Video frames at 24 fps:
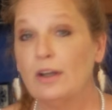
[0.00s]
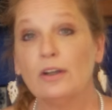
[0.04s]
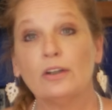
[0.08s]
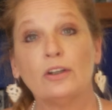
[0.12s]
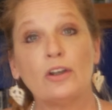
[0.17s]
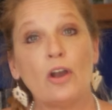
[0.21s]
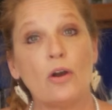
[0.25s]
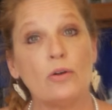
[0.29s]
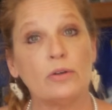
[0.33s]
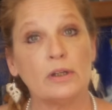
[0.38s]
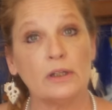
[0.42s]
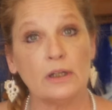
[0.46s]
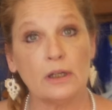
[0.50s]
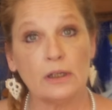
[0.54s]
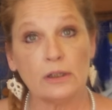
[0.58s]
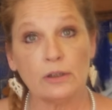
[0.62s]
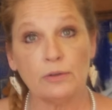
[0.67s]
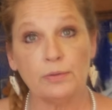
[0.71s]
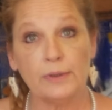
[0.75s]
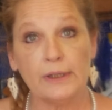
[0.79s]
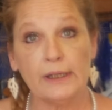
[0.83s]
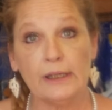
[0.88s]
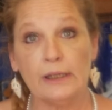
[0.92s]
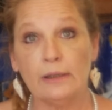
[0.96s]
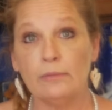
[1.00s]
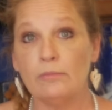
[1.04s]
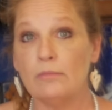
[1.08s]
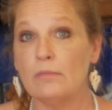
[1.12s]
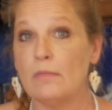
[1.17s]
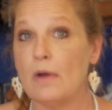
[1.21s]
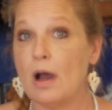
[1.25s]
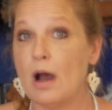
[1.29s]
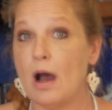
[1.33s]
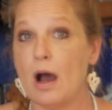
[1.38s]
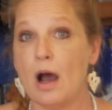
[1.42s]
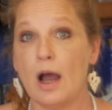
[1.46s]
Coconut
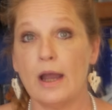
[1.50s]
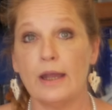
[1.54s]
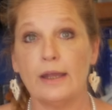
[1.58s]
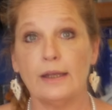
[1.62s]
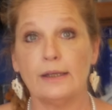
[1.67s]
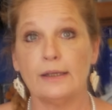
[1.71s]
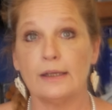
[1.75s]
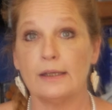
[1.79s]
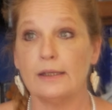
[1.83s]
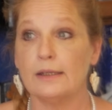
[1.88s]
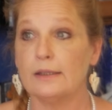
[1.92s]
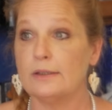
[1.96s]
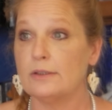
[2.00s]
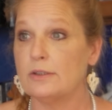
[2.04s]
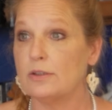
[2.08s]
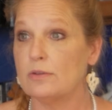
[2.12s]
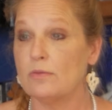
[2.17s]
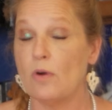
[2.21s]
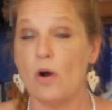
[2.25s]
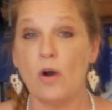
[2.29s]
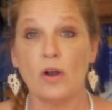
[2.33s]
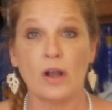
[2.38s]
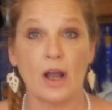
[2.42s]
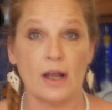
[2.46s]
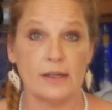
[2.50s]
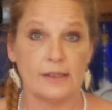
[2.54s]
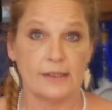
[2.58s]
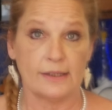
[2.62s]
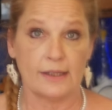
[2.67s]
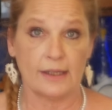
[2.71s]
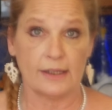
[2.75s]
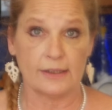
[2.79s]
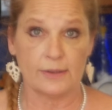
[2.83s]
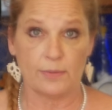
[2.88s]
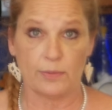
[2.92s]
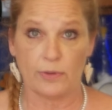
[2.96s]
cream, I can do all kinds
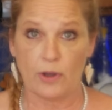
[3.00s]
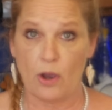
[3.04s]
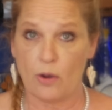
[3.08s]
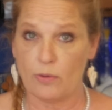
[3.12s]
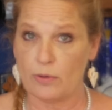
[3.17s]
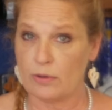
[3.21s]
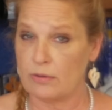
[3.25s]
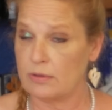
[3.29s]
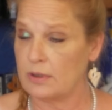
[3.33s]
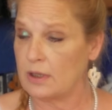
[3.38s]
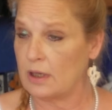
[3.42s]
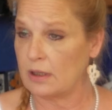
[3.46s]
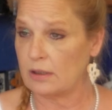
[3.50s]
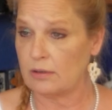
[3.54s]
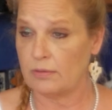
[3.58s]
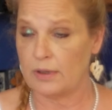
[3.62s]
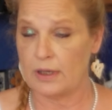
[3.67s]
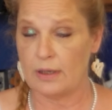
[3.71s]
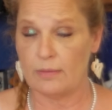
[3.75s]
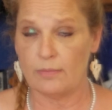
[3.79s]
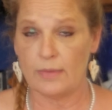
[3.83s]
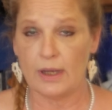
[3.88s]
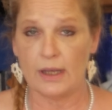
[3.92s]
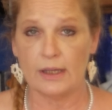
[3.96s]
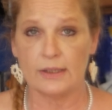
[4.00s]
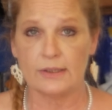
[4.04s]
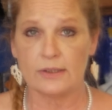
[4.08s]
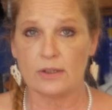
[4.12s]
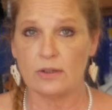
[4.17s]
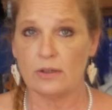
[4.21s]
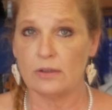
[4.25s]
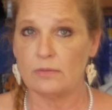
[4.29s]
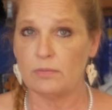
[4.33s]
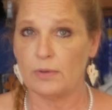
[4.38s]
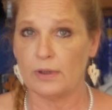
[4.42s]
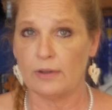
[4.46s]
of things with coconut cream. It's
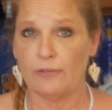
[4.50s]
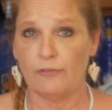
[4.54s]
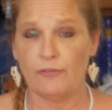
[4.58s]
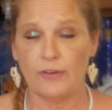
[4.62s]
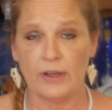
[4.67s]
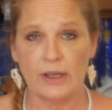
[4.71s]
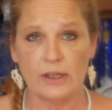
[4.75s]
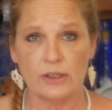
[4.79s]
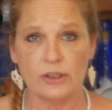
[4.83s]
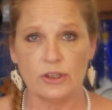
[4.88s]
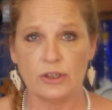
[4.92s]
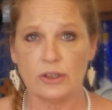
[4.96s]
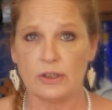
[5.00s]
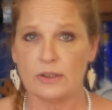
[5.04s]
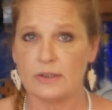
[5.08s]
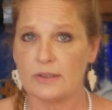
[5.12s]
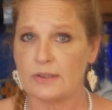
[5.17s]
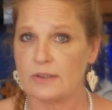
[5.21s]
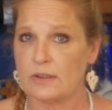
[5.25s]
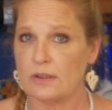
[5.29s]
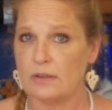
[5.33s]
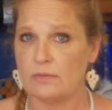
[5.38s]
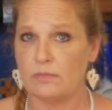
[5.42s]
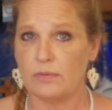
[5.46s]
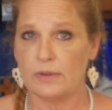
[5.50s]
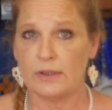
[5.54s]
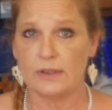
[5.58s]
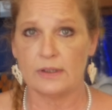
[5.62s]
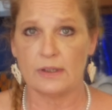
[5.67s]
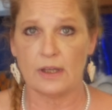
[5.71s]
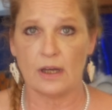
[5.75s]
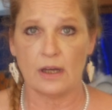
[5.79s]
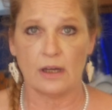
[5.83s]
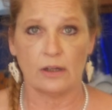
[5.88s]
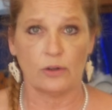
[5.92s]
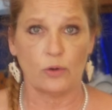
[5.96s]
good with fish, it's good
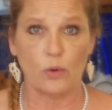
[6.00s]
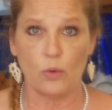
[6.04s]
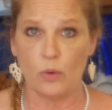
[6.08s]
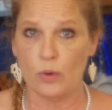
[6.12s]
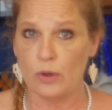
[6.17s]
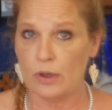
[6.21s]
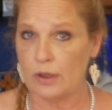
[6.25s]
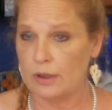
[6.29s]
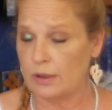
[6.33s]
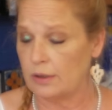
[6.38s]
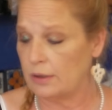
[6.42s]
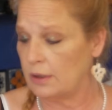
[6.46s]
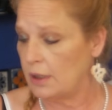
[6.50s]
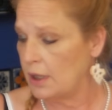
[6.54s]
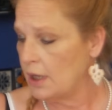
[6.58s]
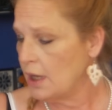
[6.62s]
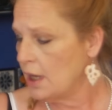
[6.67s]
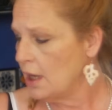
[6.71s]
with corn.